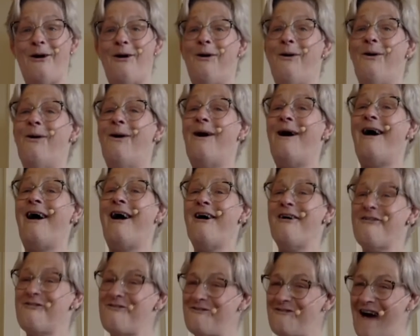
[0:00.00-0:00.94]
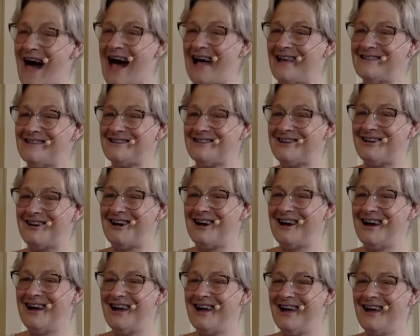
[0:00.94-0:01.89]
or
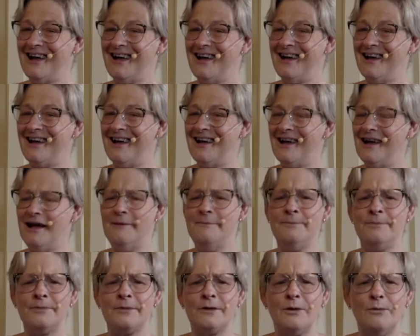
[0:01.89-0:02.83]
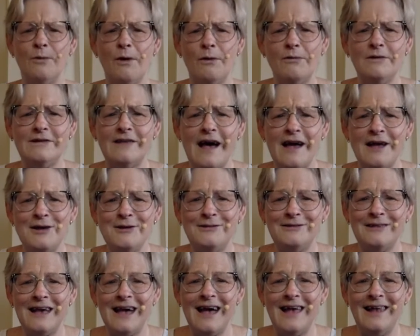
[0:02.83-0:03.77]
faster? What was that you
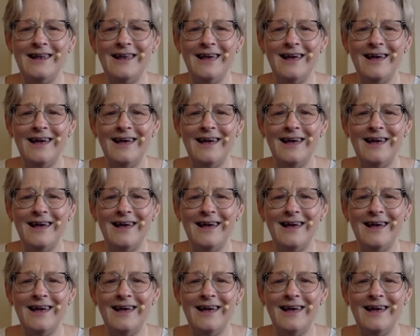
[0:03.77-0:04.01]
said?